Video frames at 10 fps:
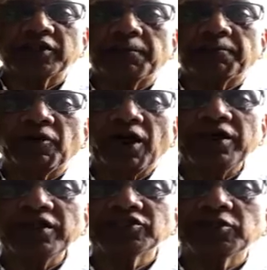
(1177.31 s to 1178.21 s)
The
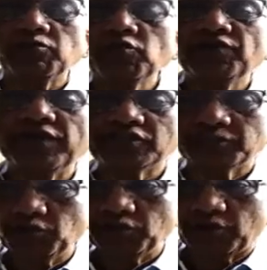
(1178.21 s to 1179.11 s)
pranas are moving
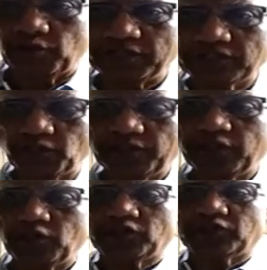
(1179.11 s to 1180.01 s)
smoother
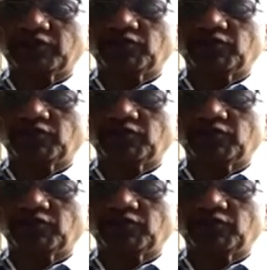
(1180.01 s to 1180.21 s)
within yourself.